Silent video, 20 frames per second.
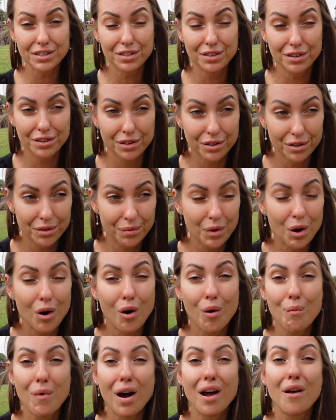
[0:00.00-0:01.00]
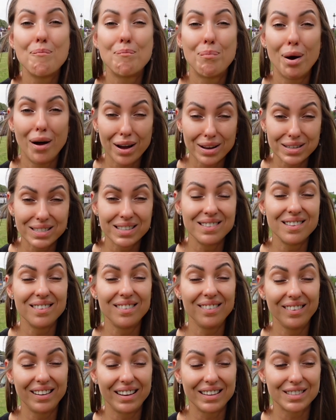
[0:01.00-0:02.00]
to do on my
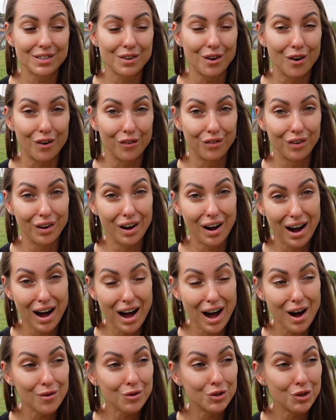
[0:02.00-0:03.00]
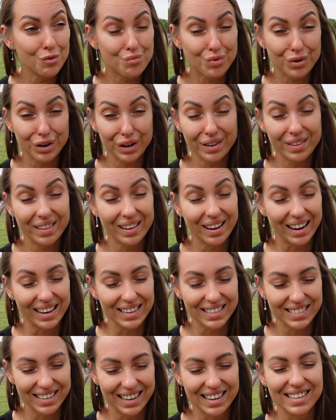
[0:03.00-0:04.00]
personal list of how to break the
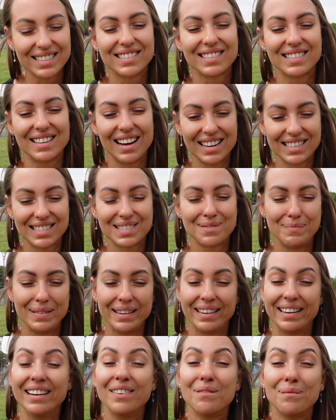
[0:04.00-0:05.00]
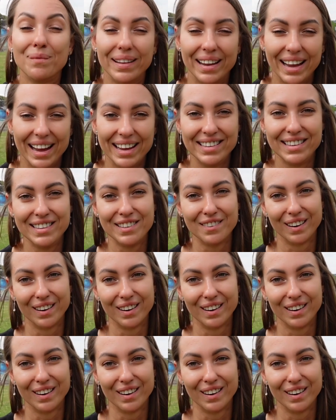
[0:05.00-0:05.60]
ice and start speaking any new